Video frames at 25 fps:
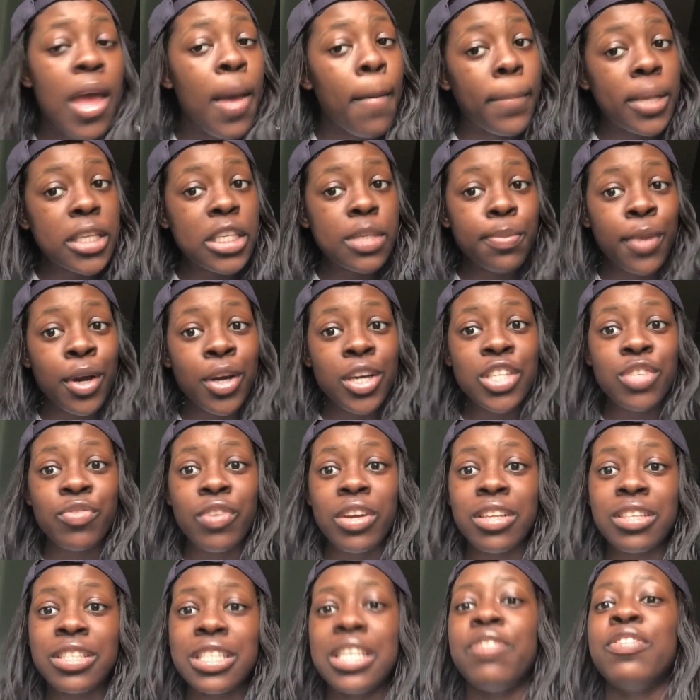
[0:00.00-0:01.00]
But smart is
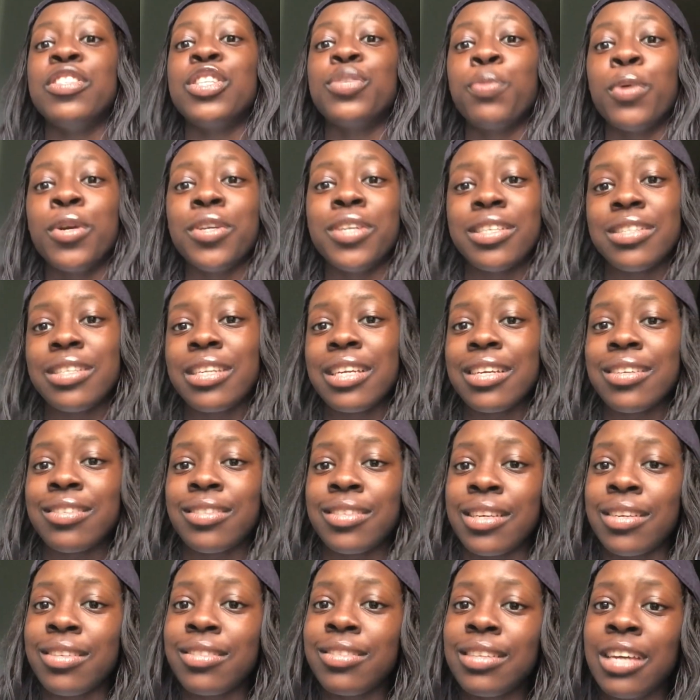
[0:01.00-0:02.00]
relative, and smart doesn't
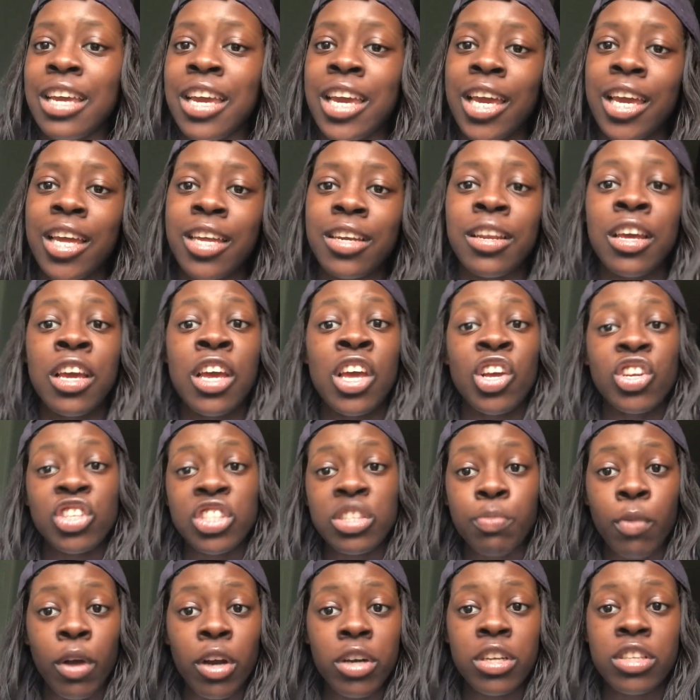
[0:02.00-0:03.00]
exist, and
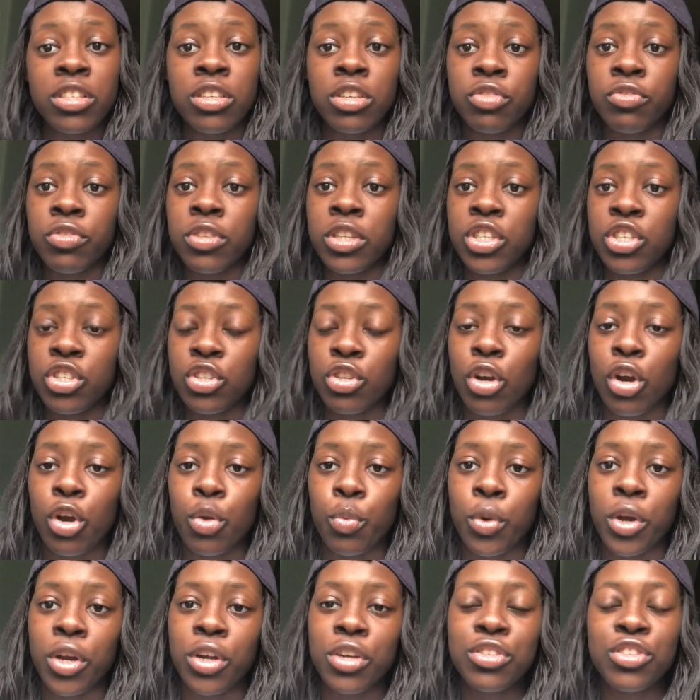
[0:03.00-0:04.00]
smartness is really just hard
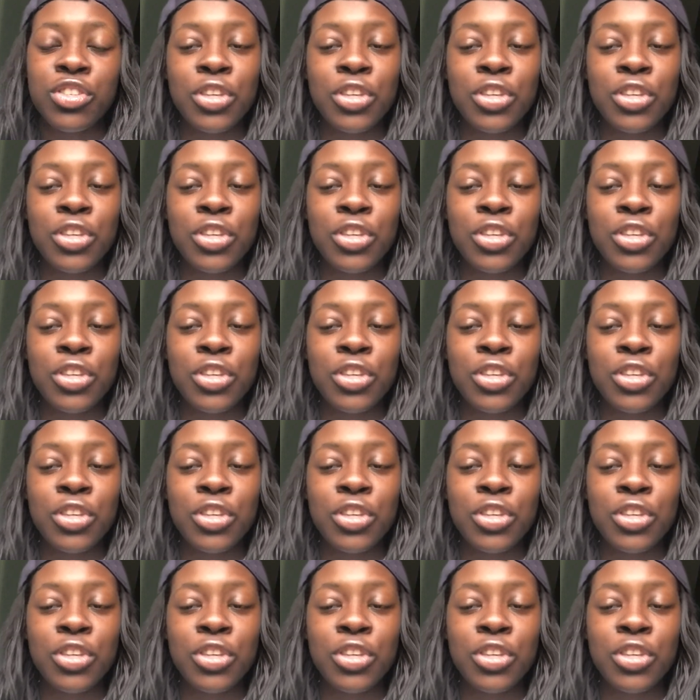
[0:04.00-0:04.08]
work.